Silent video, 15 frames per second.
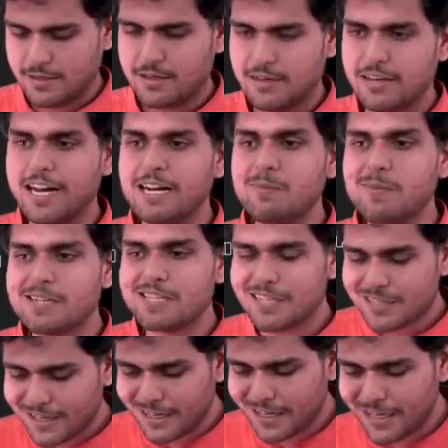Let me just
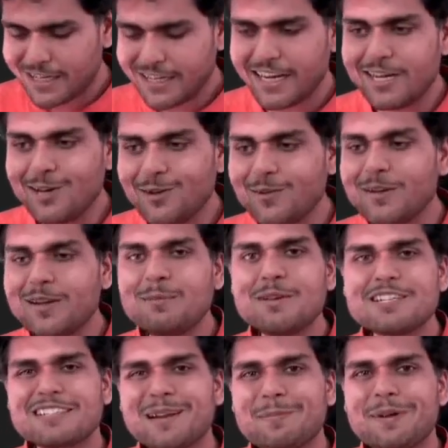run it and you will be
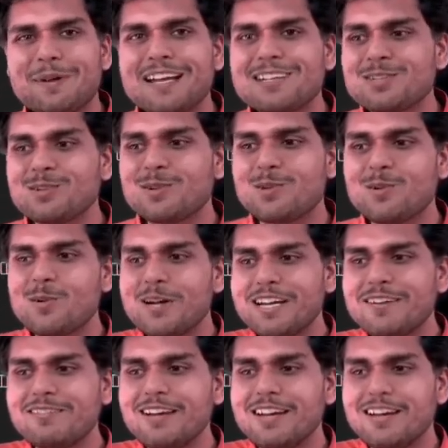surprised to know it
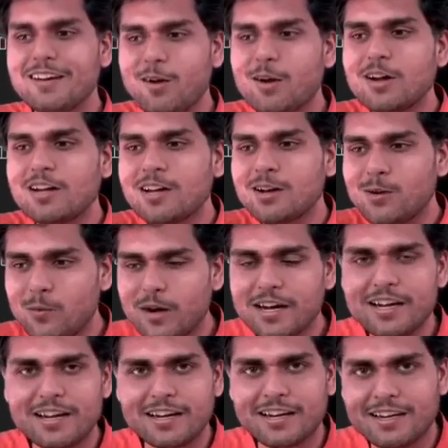will not
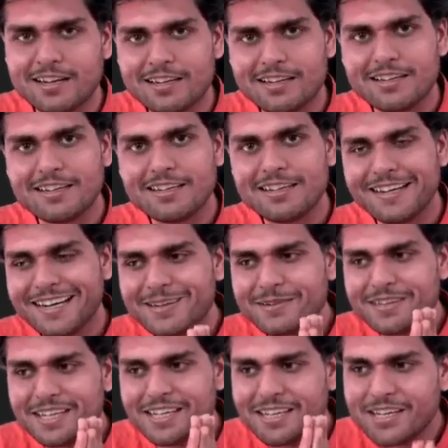work. It
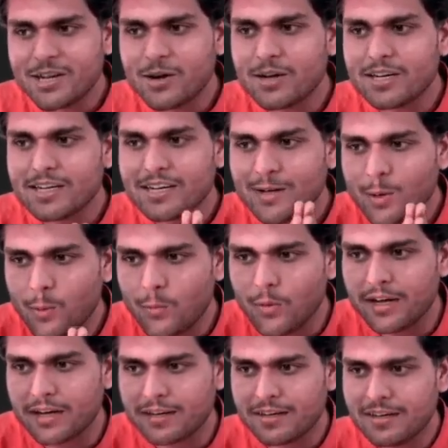will not
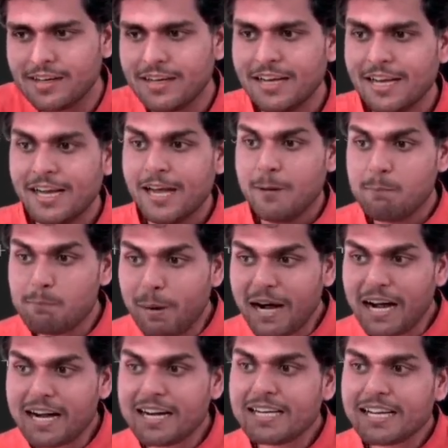work.
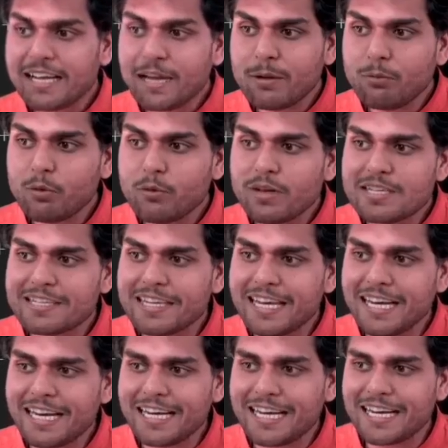But if you will see
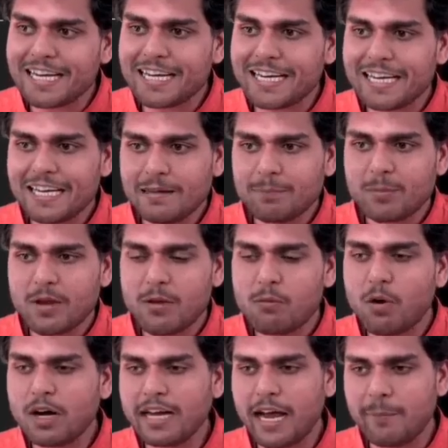clearly,
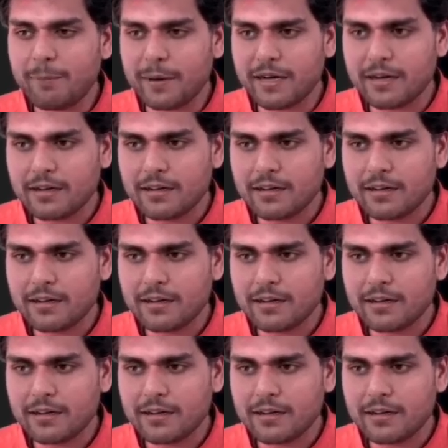what happened?